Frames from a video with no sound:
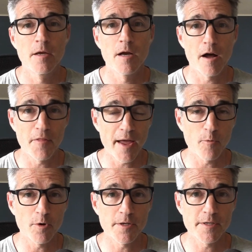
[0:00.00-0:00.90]
on that
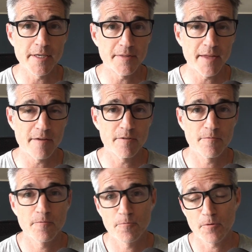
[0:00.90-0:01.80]
one to get that
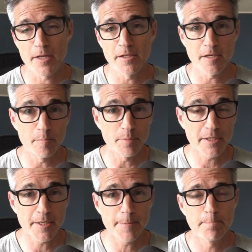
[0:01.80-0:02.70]
finally
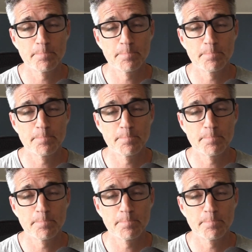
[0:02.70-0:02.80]
completed.